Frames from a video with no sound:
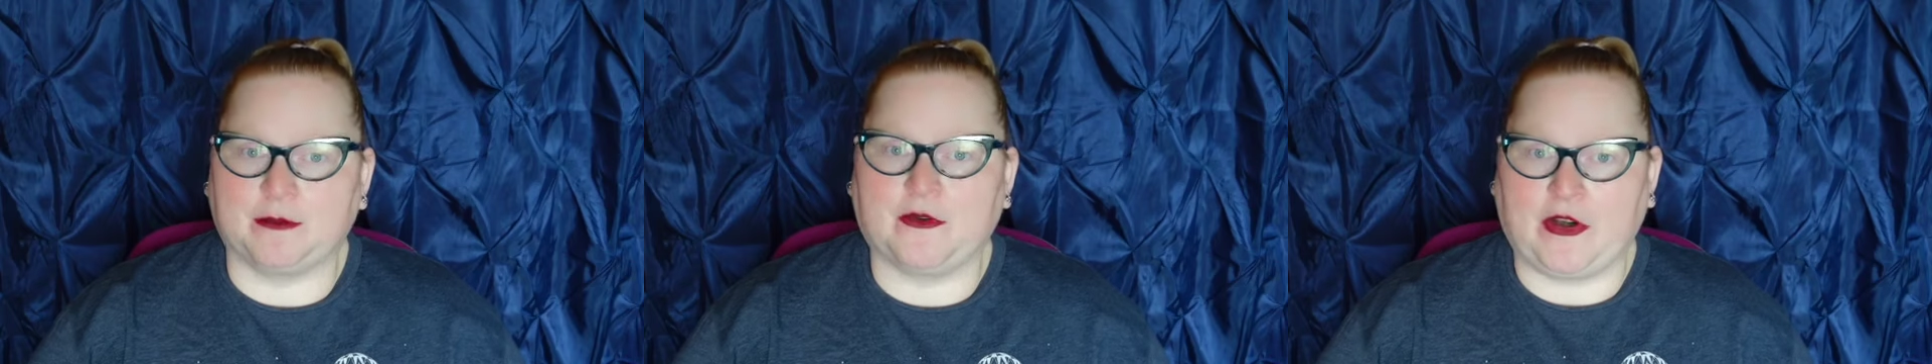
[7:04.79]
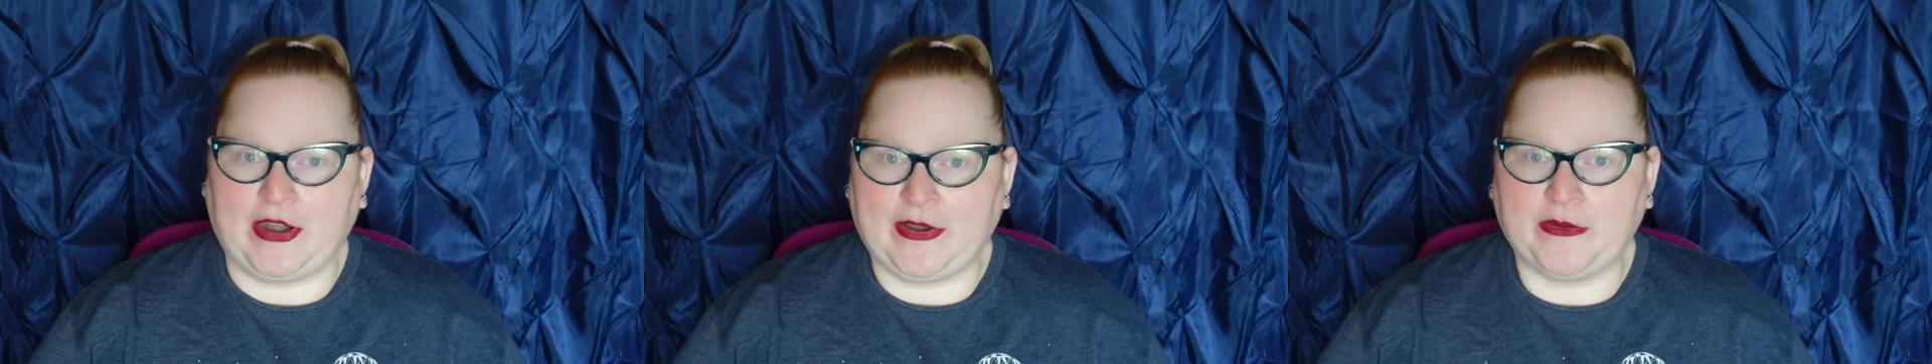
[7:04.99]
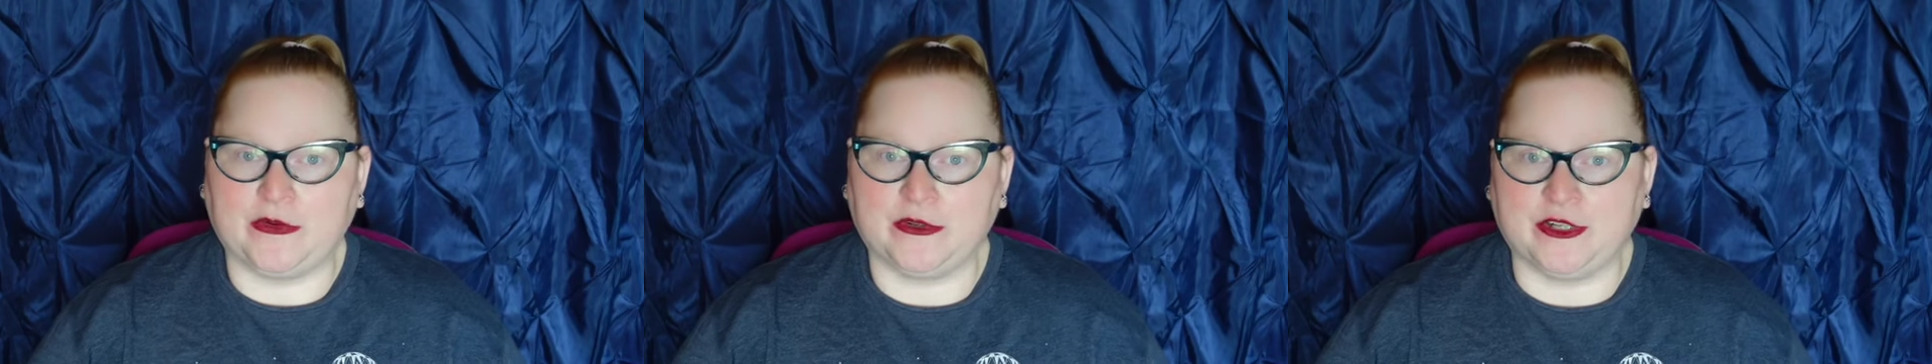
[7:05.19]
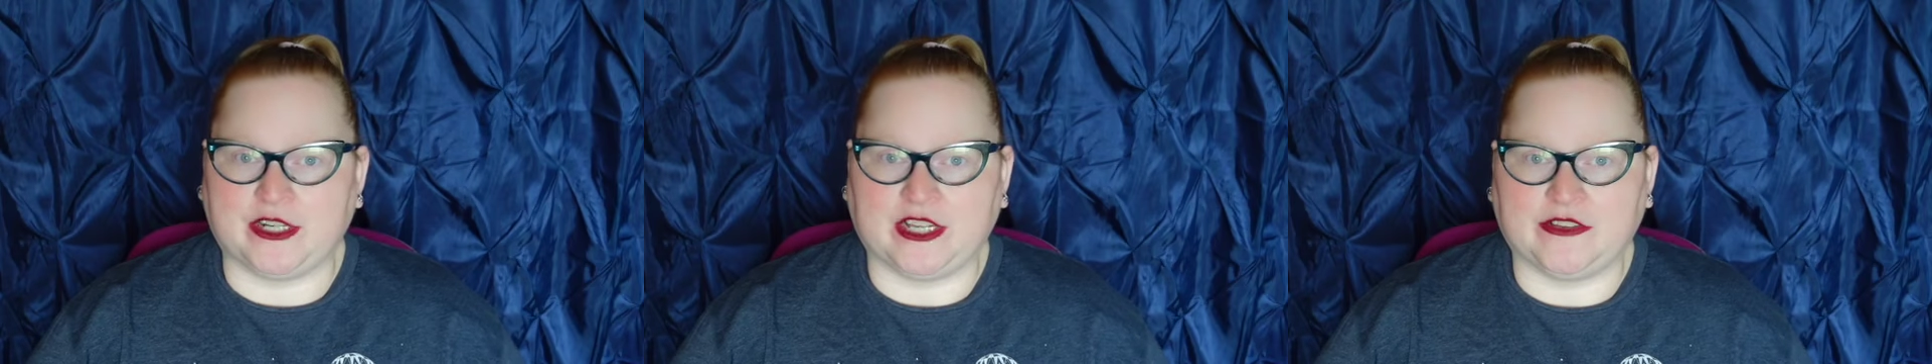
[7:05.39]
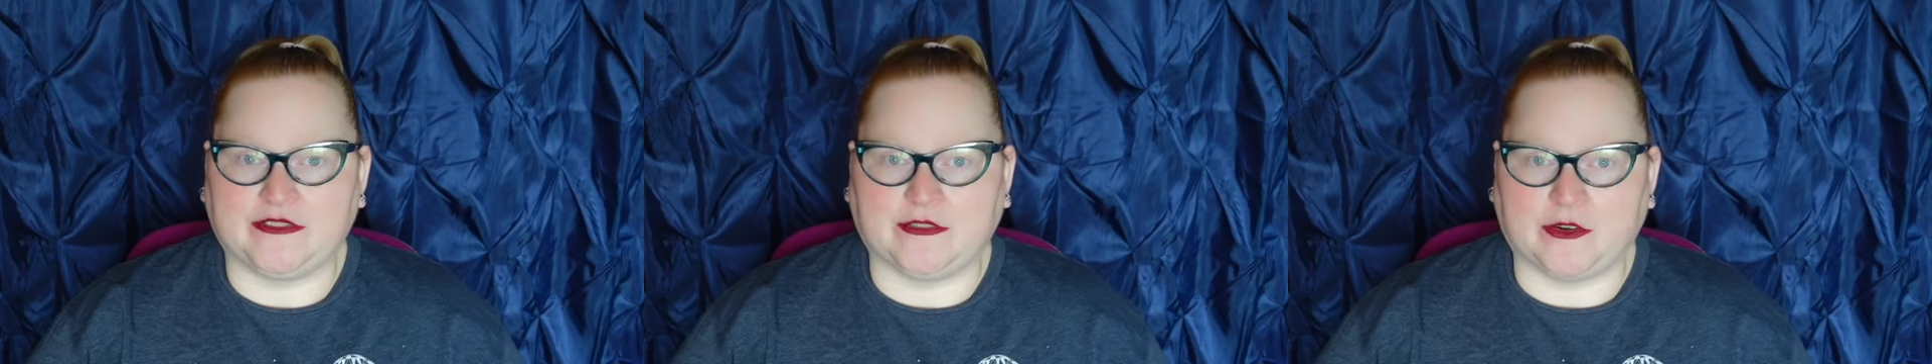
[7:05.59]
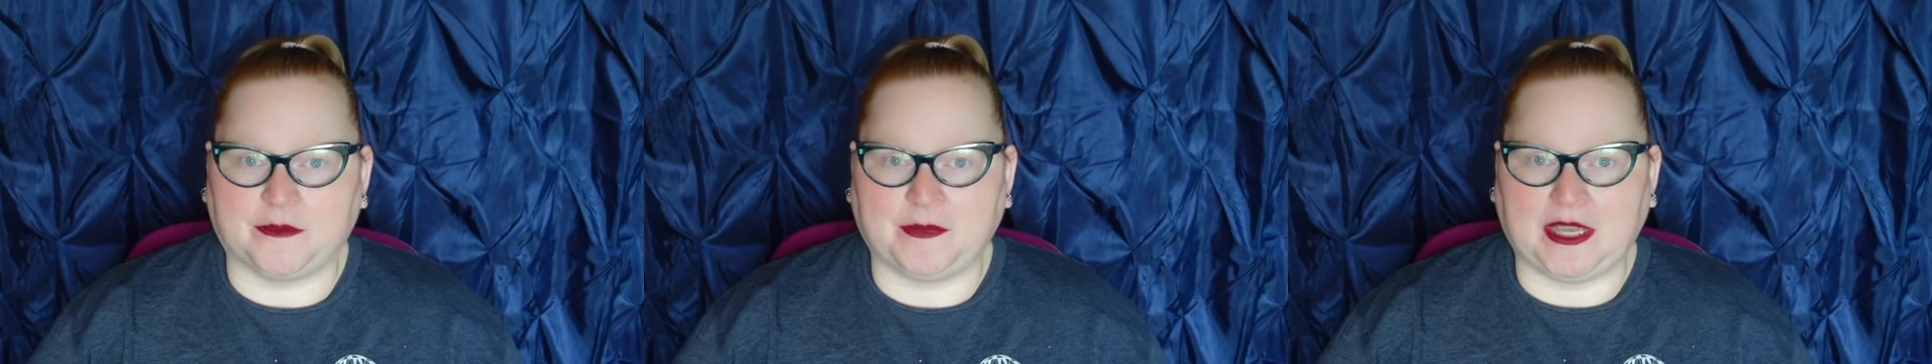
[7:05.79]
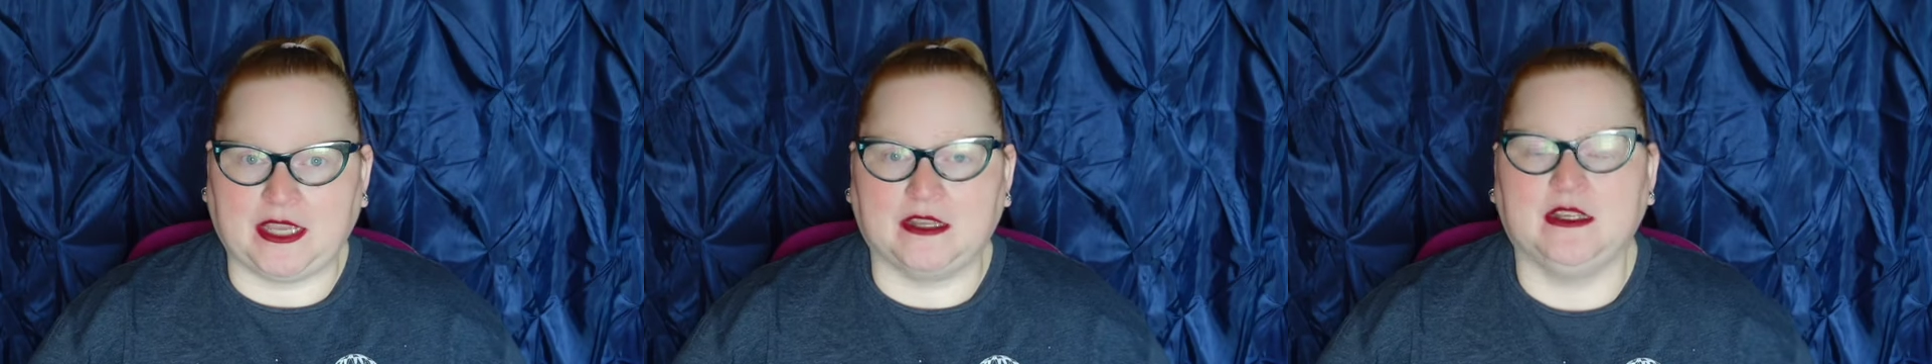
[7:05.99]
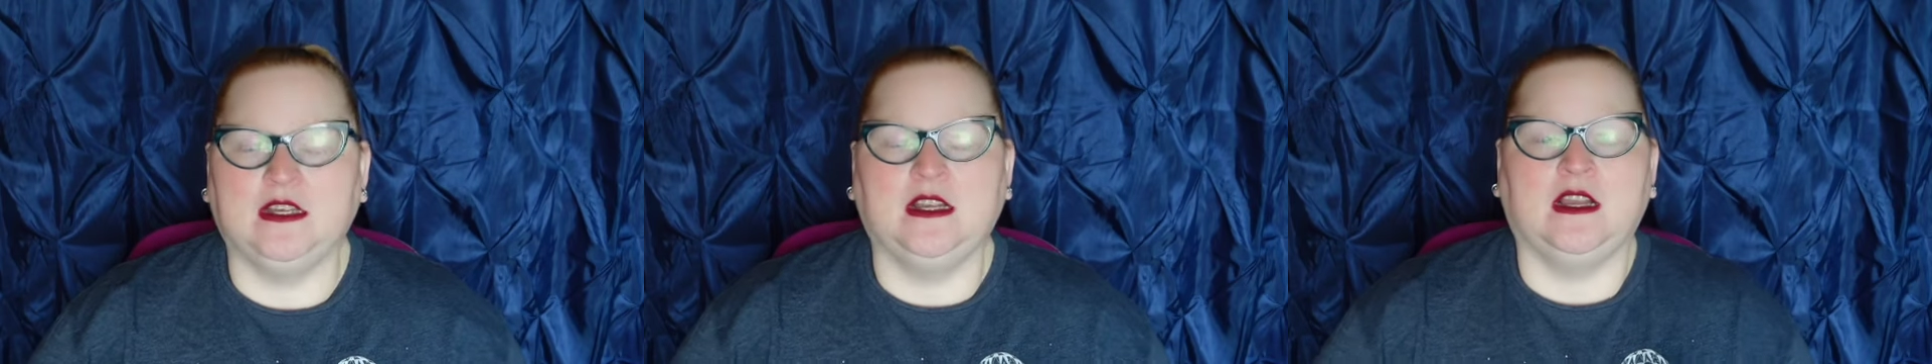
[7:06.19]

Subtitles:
priority for me.